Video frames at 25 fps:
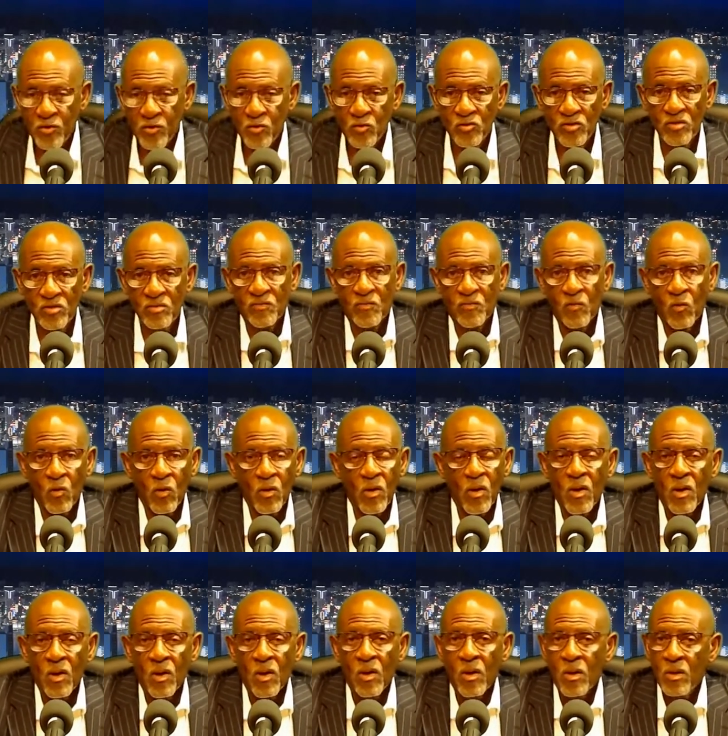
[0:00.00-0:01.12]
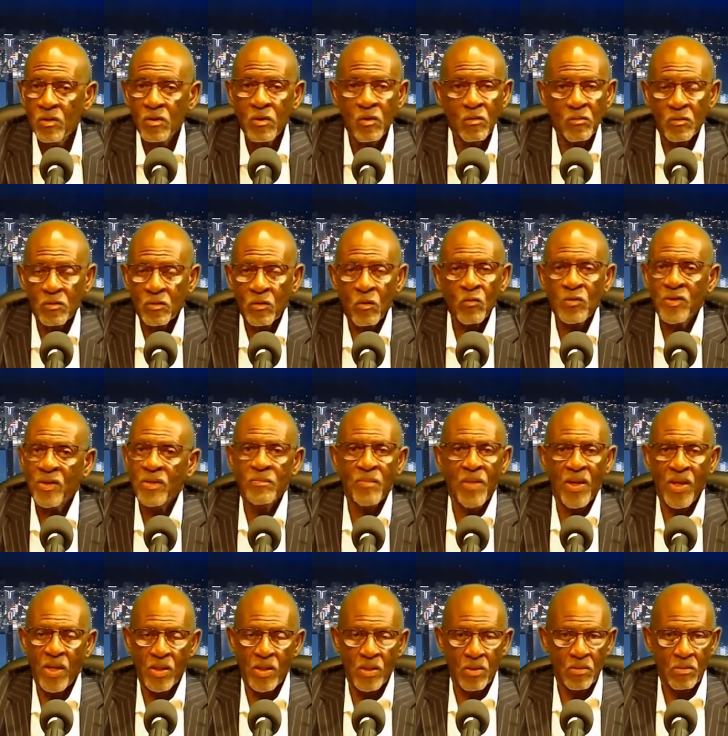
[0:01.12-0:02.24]
used this before. Don't, don't get
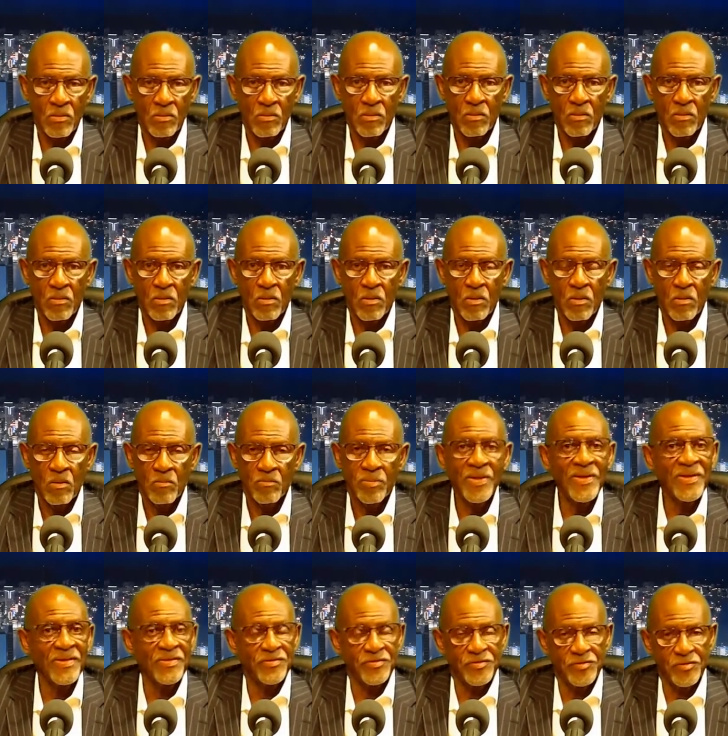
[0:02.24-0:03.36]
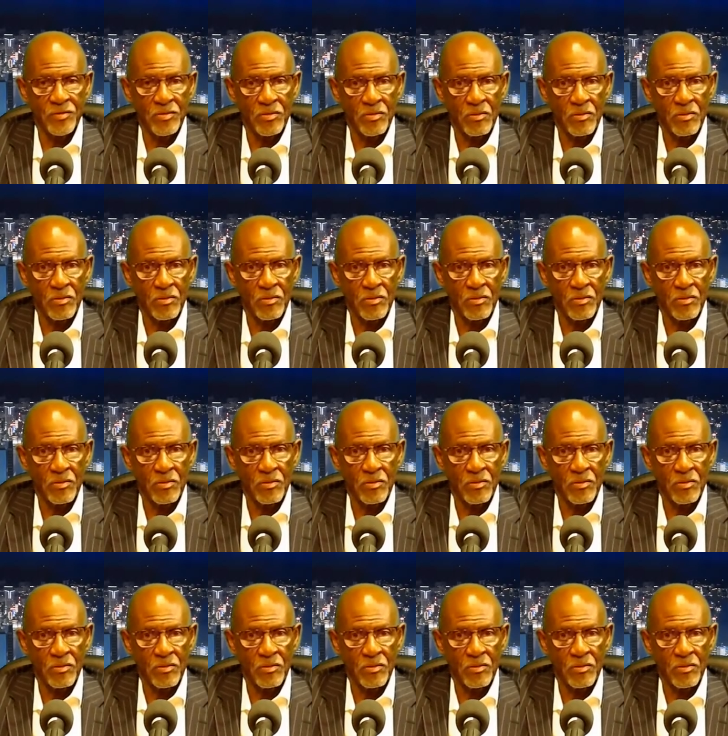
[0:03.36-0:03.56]
mad, please.